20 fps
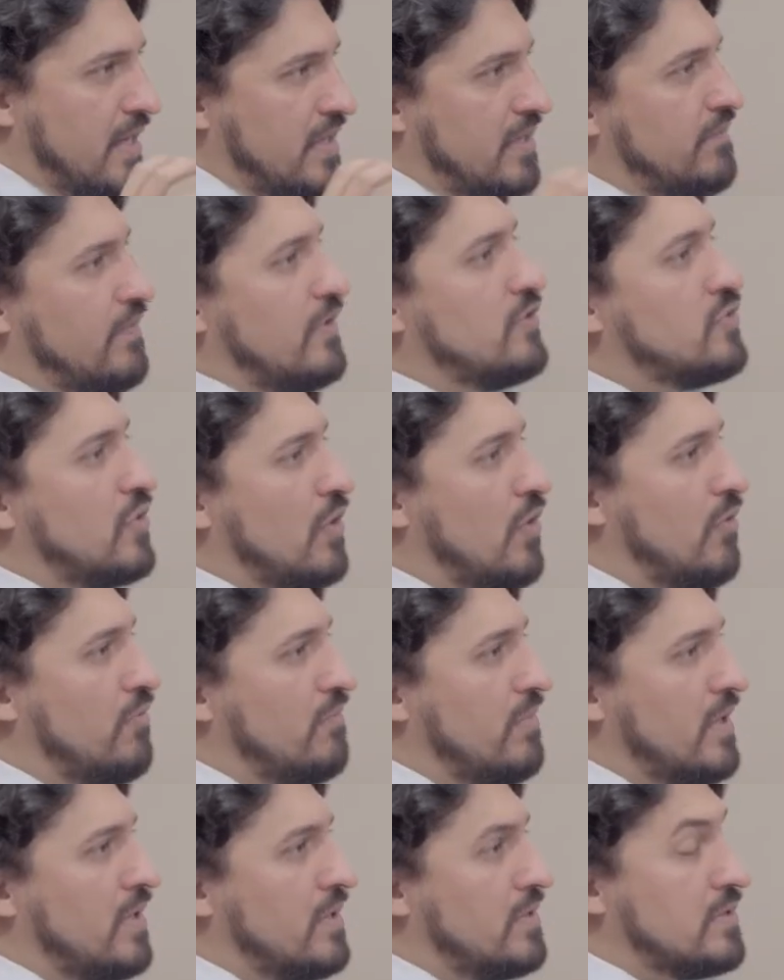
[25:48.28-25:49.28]
individual home
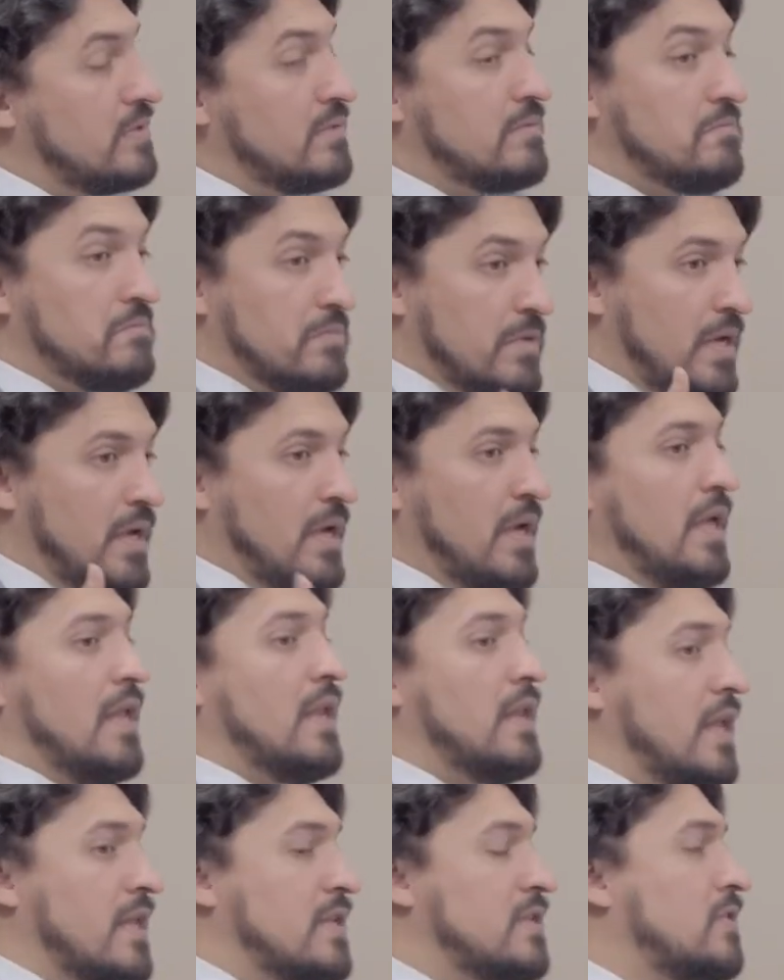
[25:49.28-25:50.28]
builders,
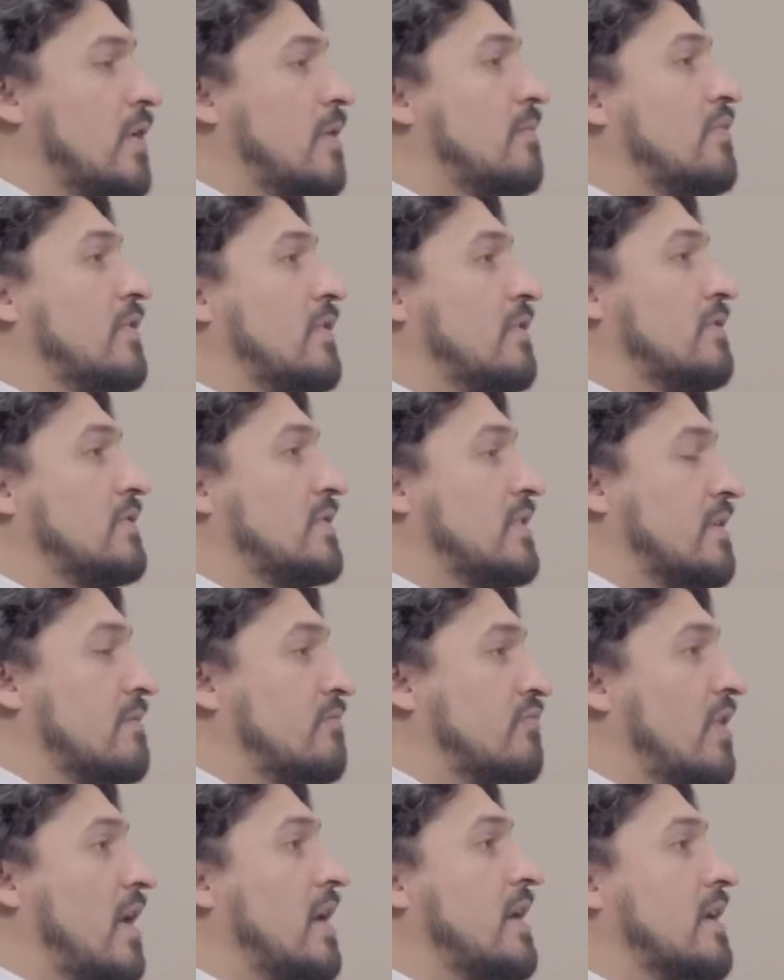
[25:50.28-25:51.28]
let's start producing
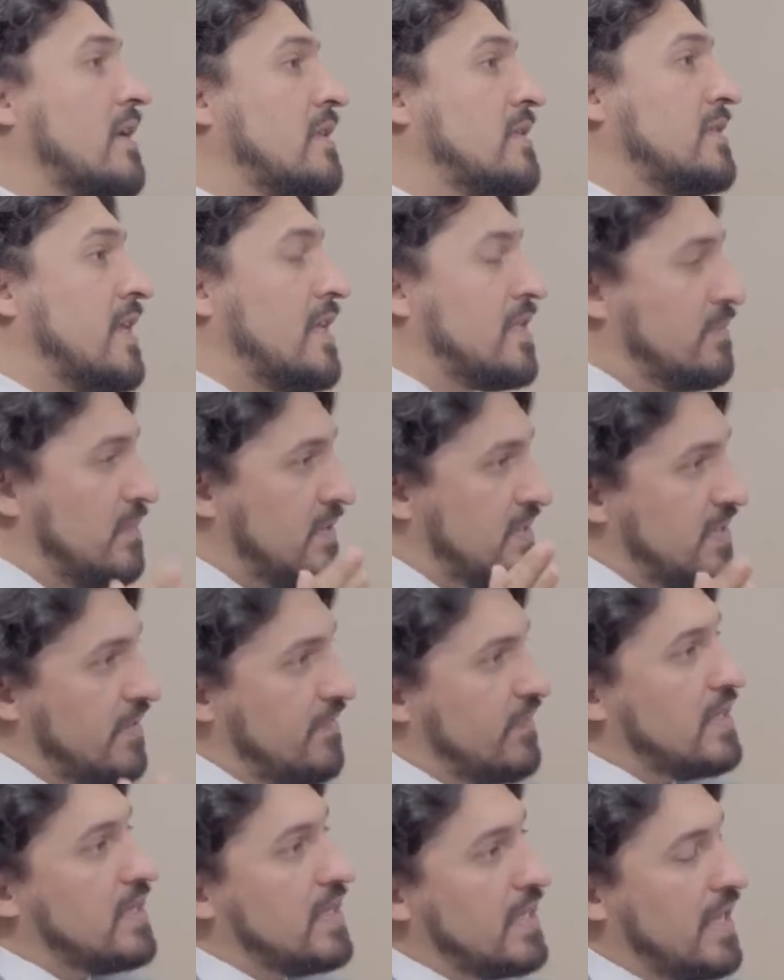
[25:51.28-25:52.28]
products that
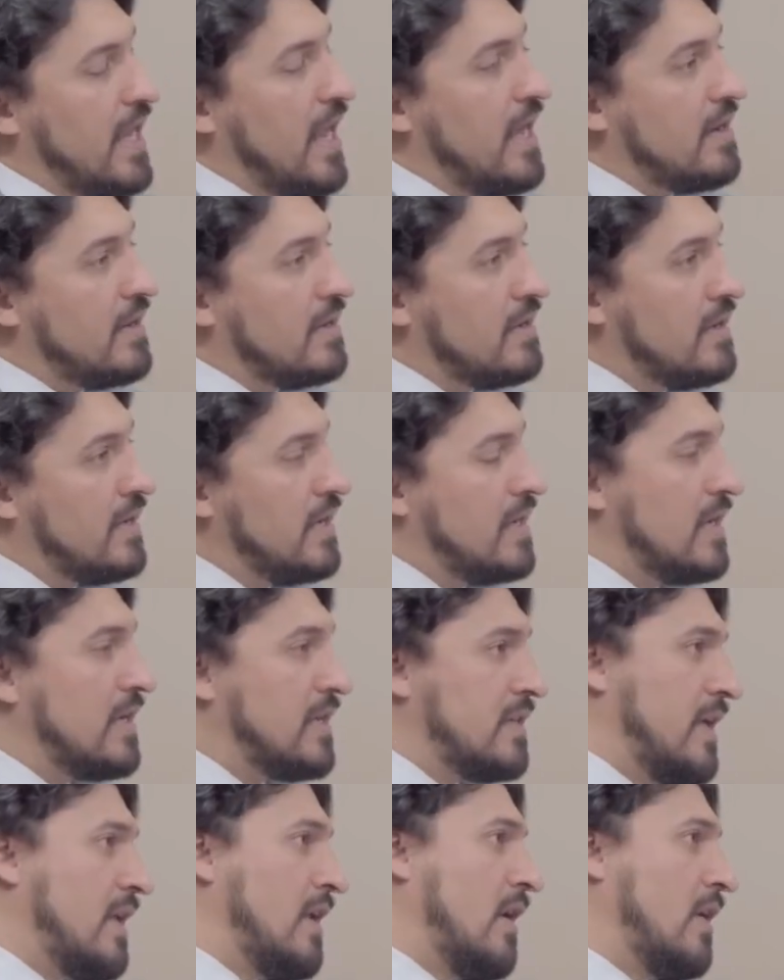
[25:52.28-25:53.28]
specifically cater
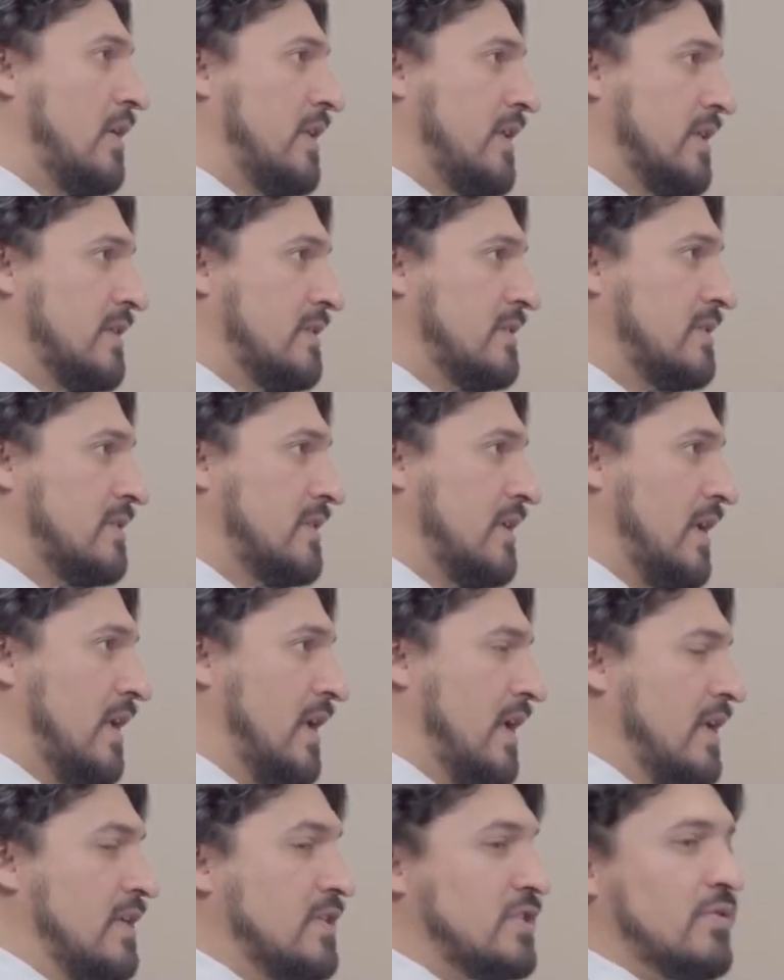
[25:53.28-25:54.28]
to that audience.
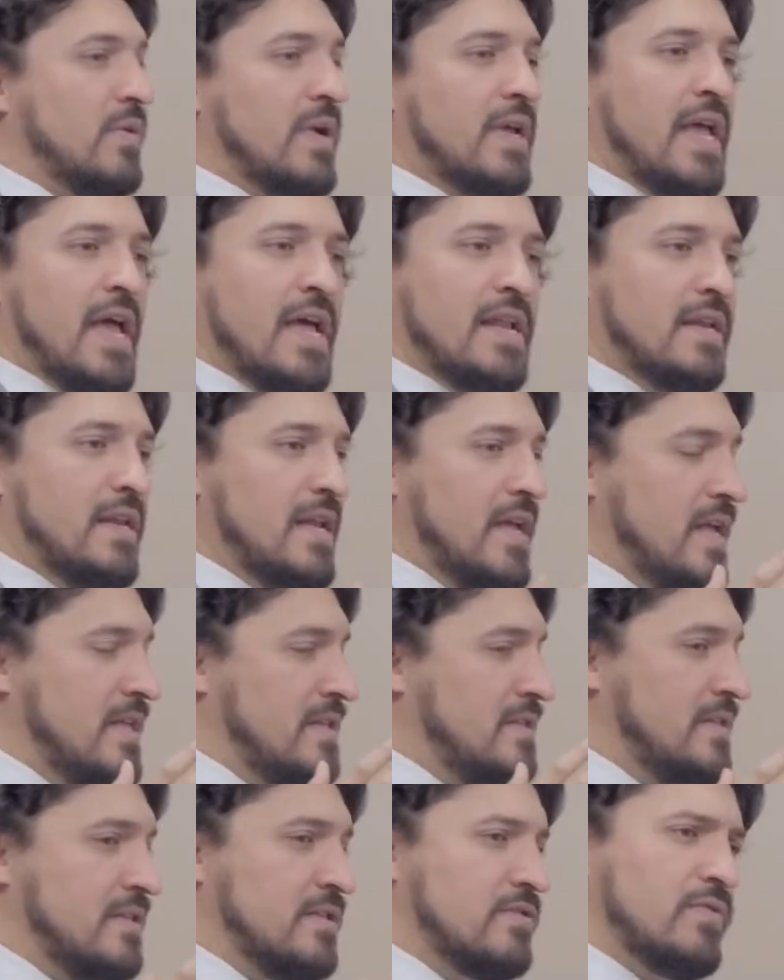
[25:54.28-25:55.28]
So again,
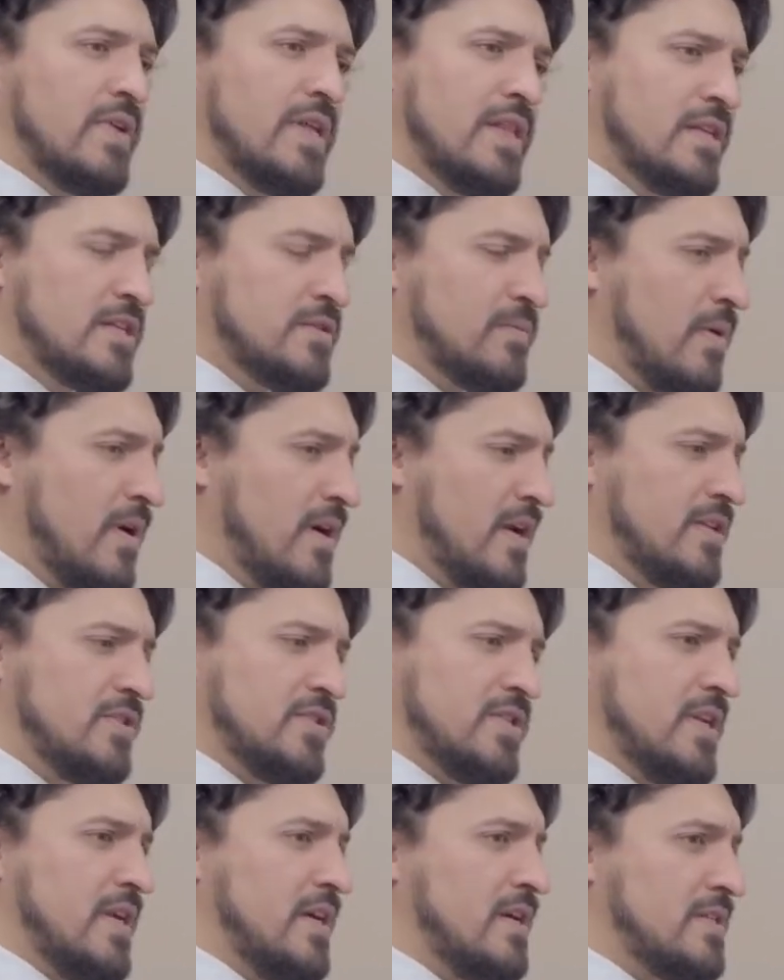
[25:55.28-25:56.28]
it's these really smart
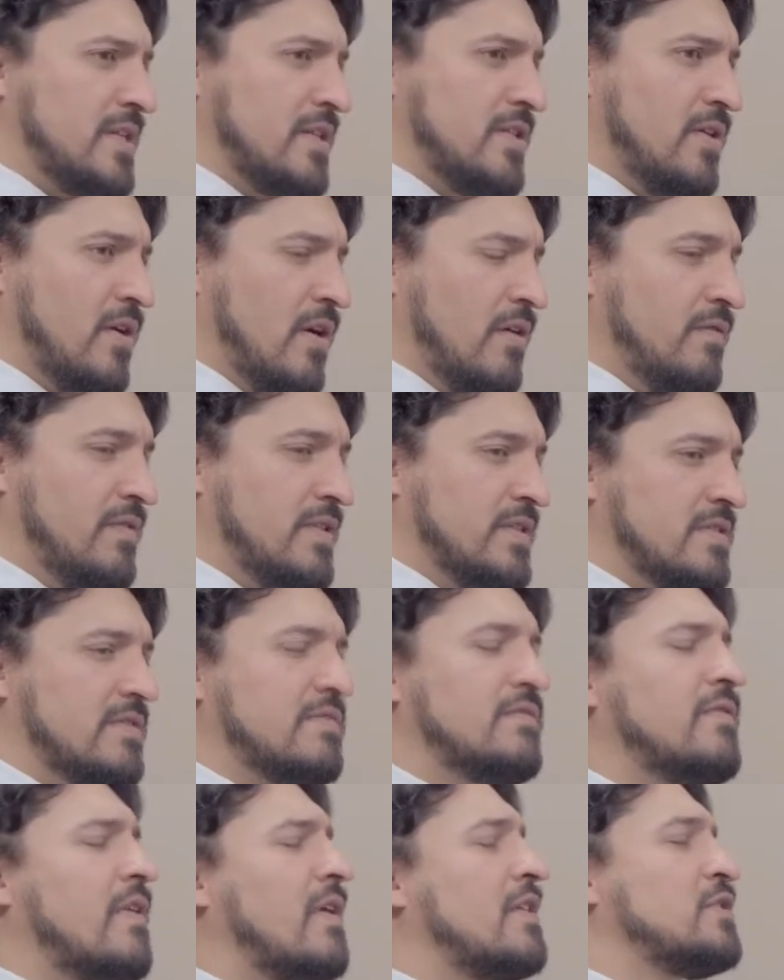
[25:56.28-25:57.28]
engineers at the office,
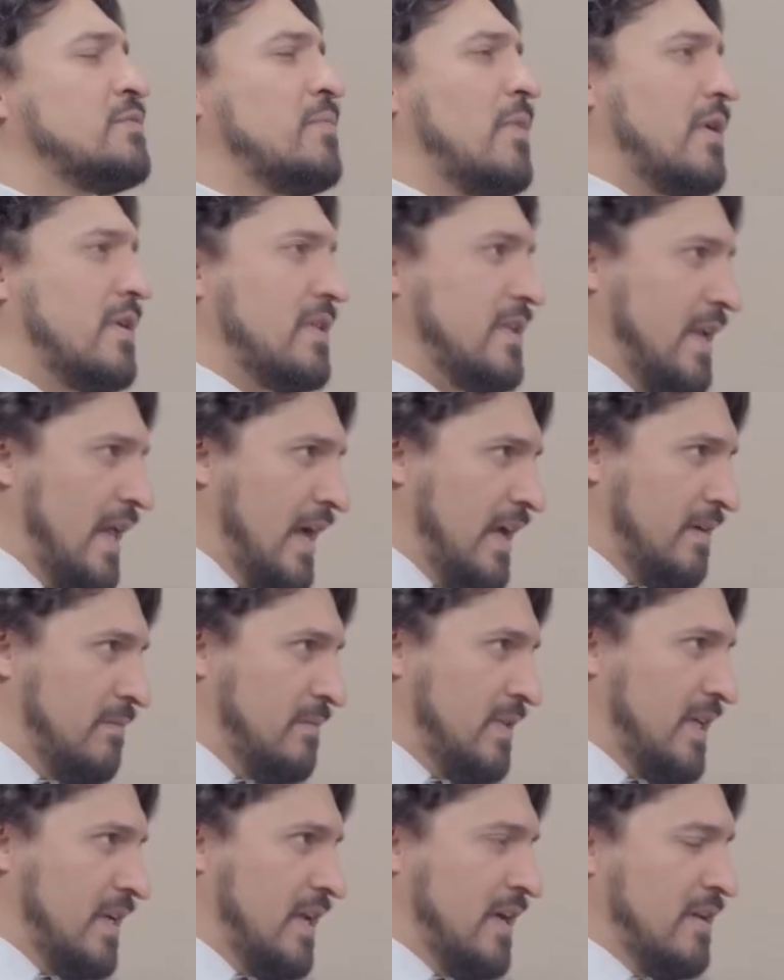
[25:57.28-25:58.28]
far smarter than I am, yeah.
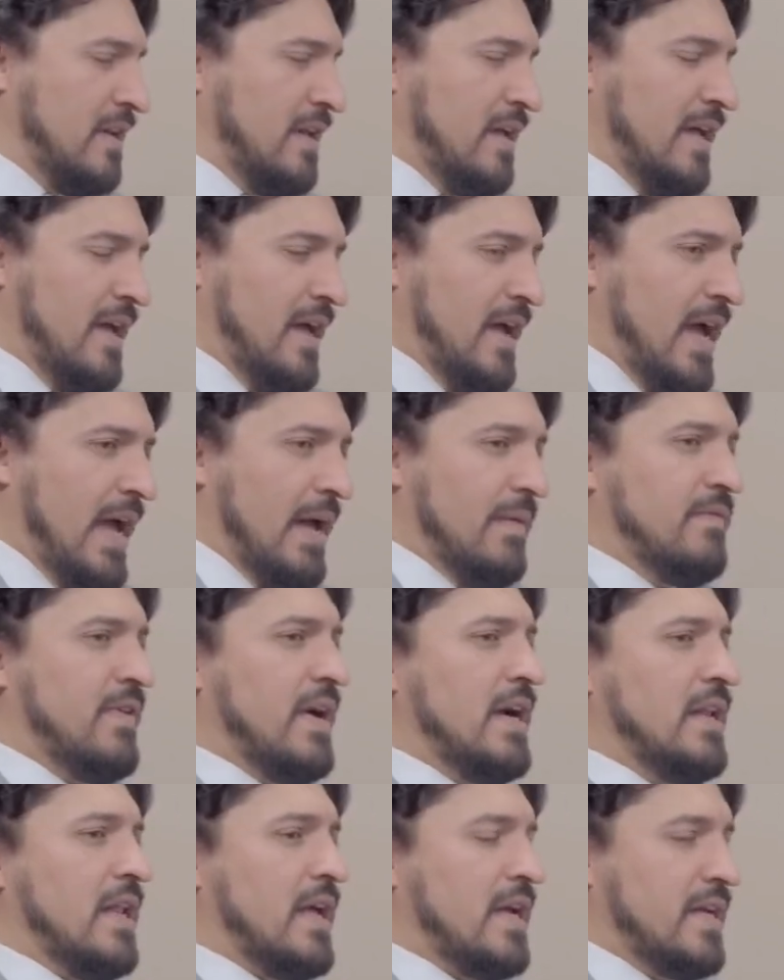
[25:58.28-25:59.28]
Mm. and I'm
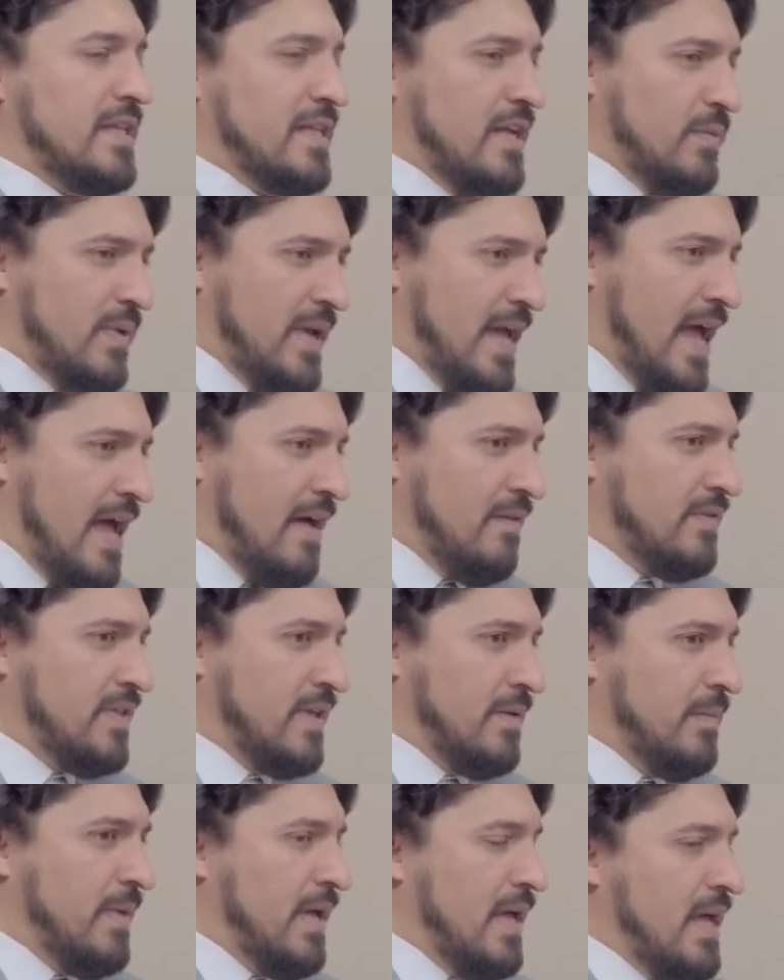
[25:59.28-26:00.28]
very lucky that we have
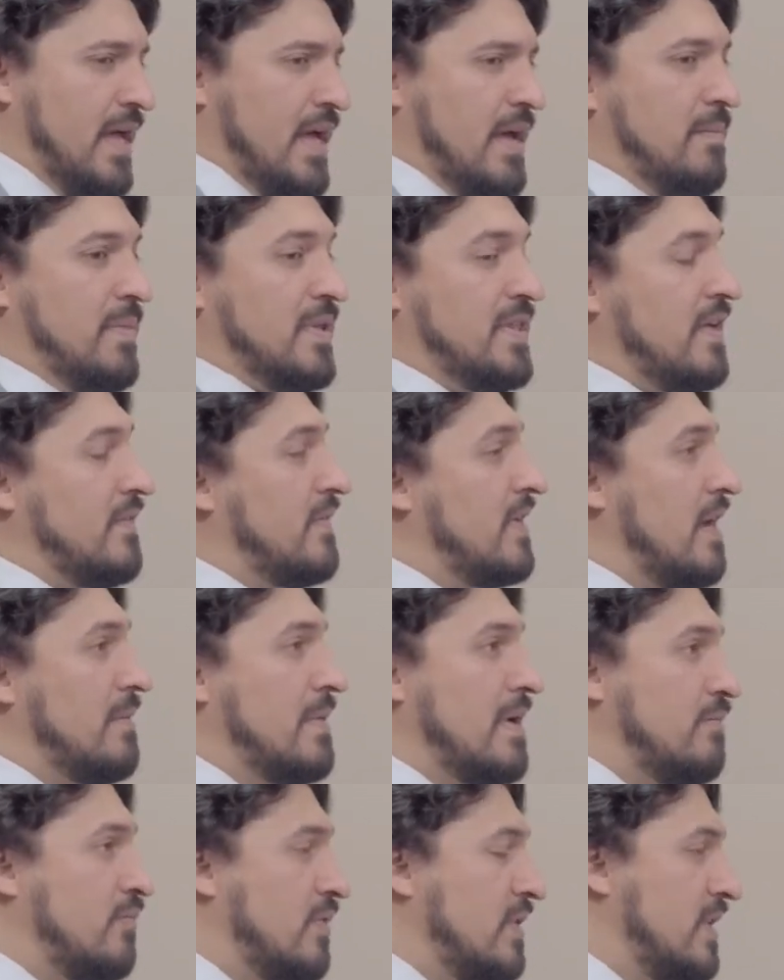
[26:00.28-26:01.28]
them but they've come
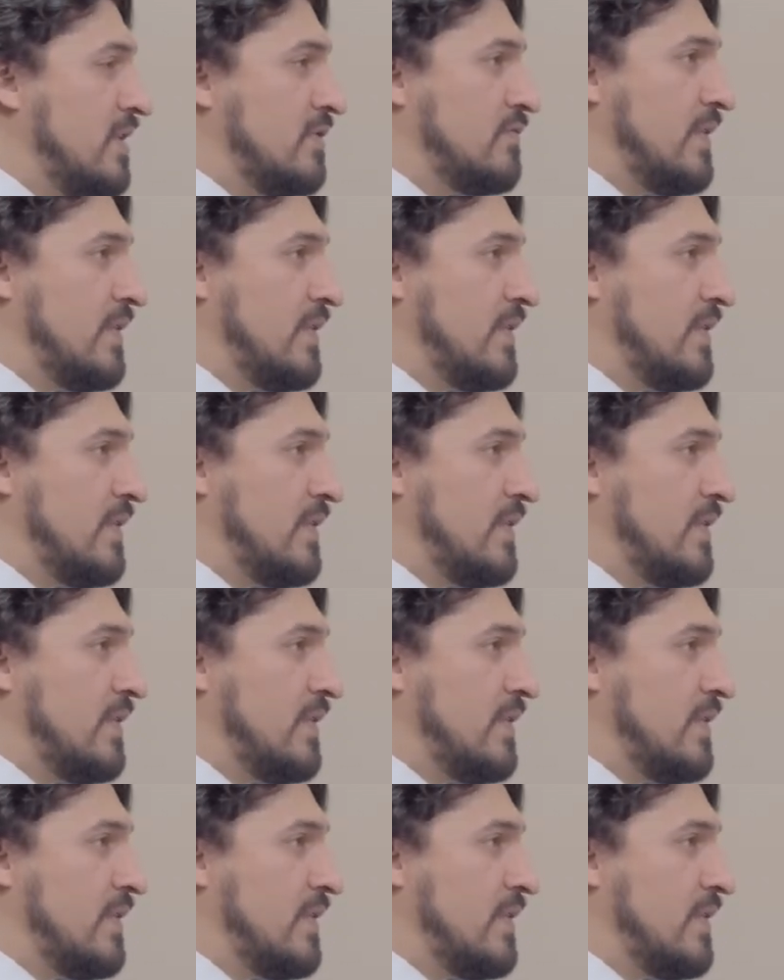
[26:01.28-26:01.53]
up with these